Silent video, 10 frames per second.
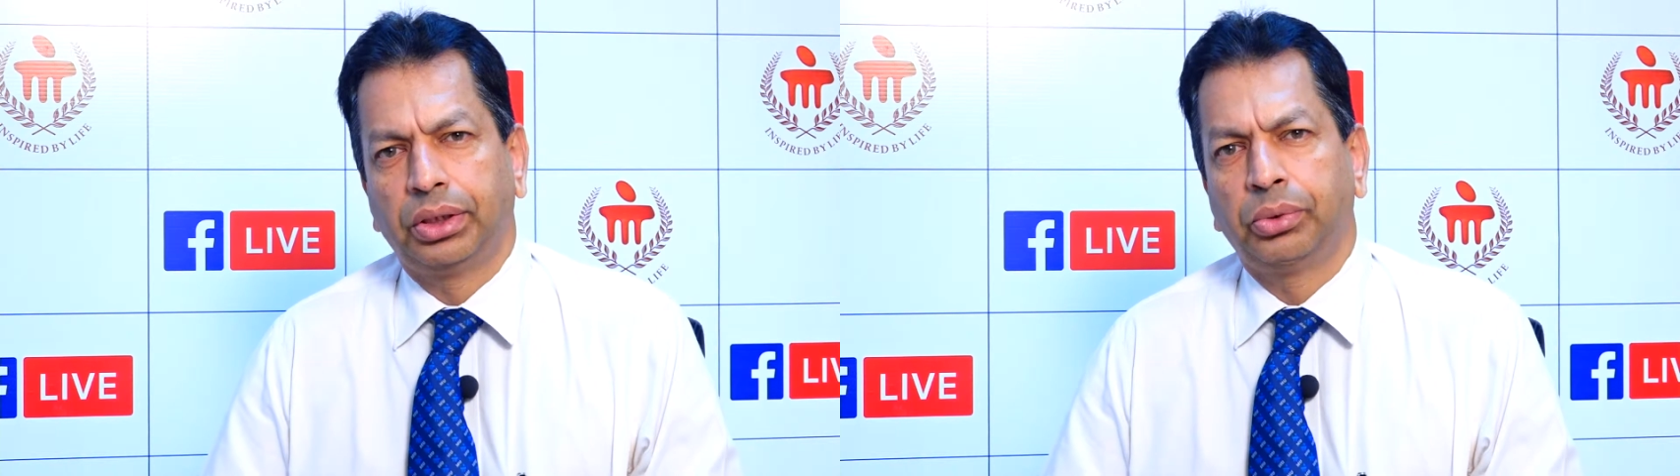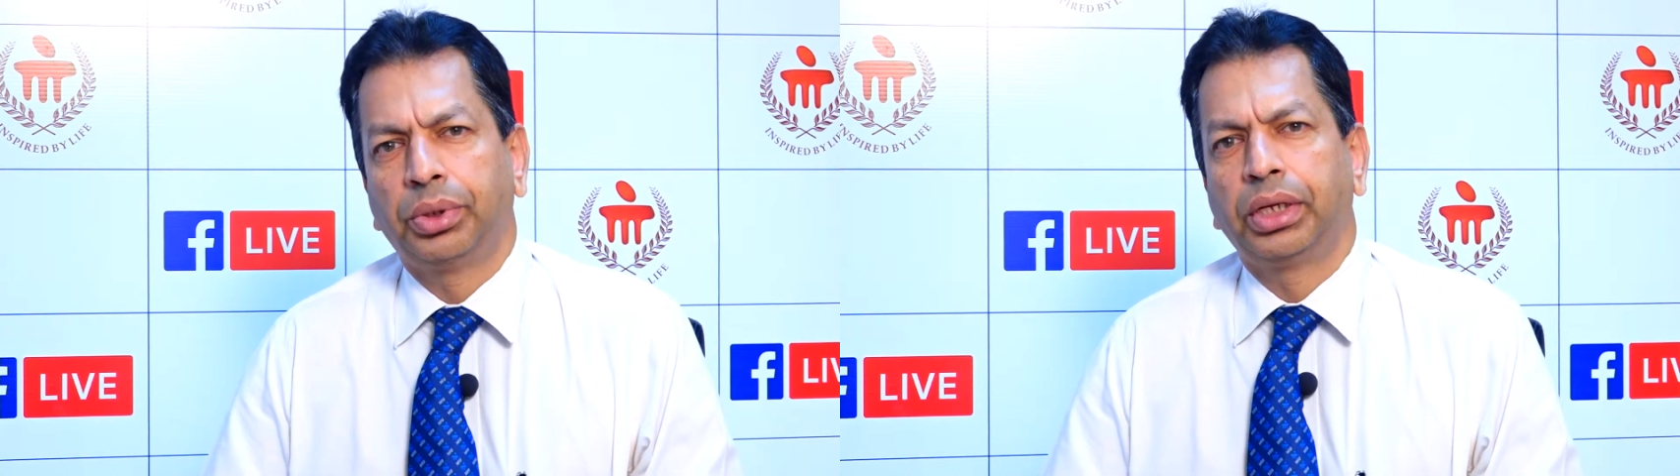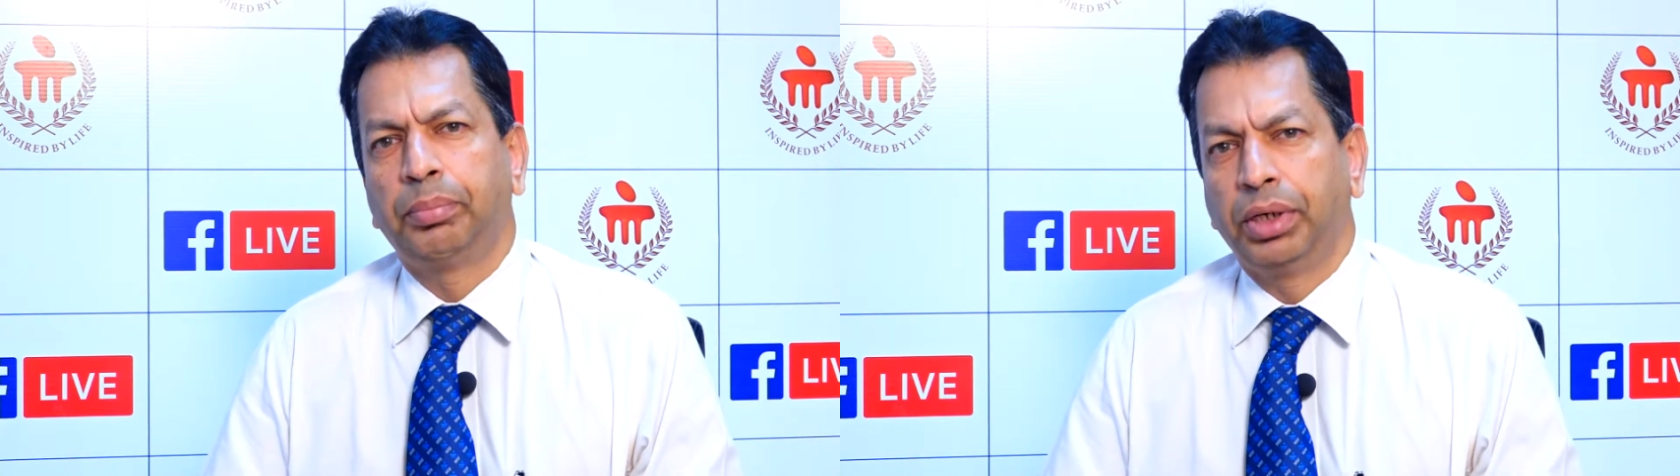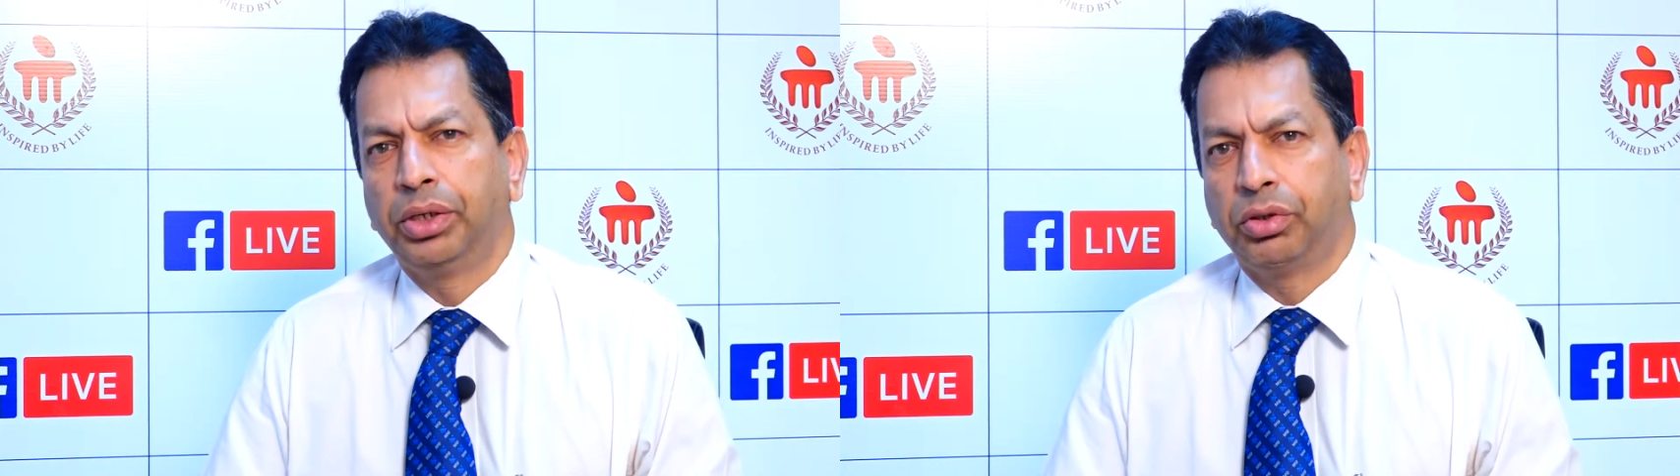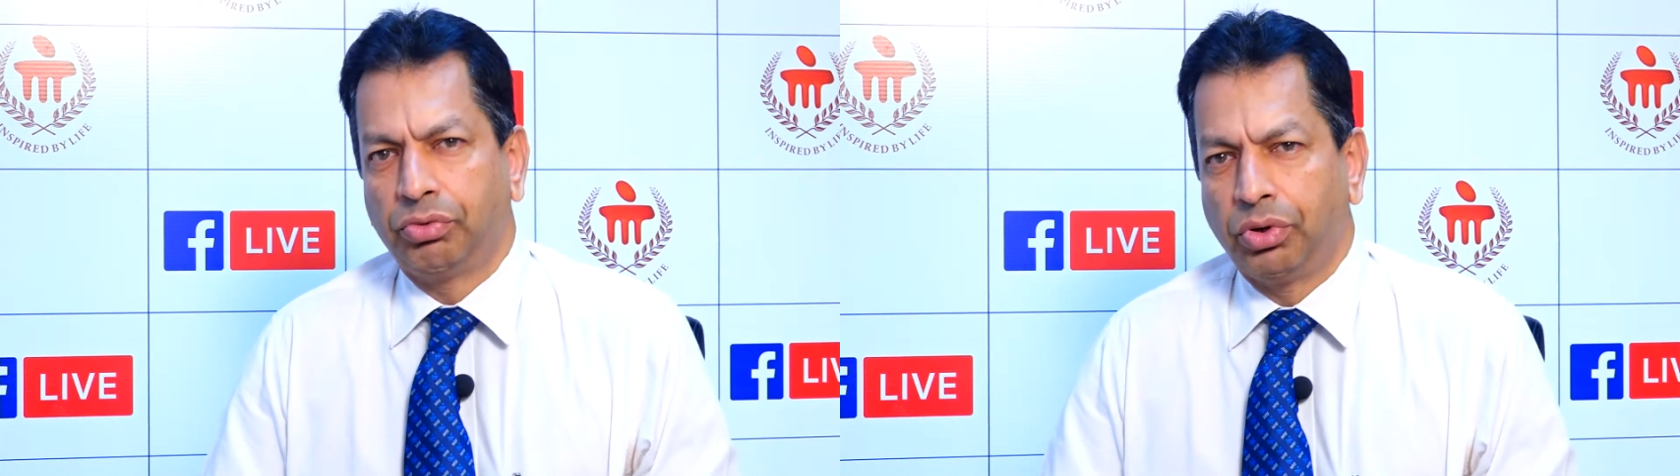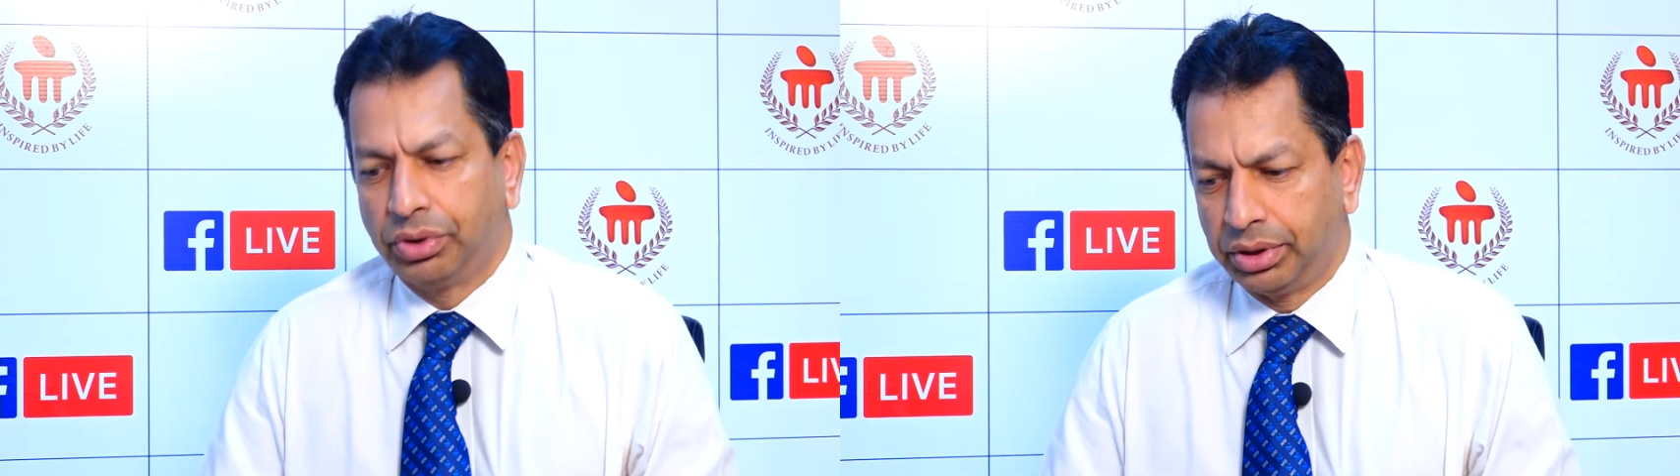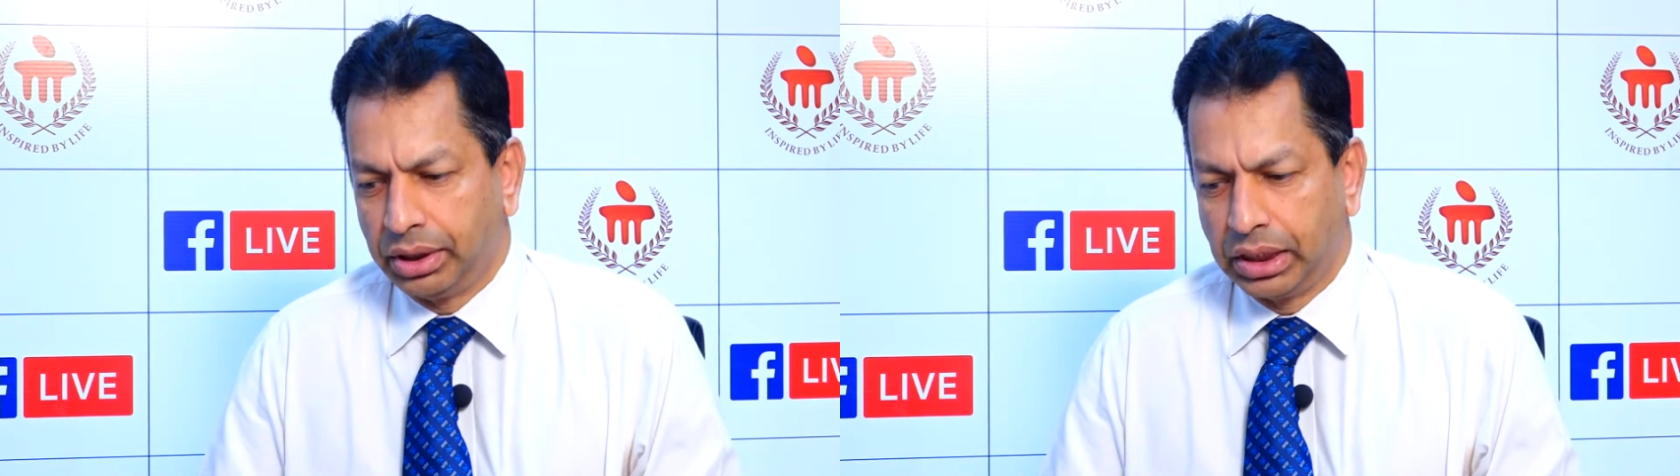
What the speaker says: to take plenty of water,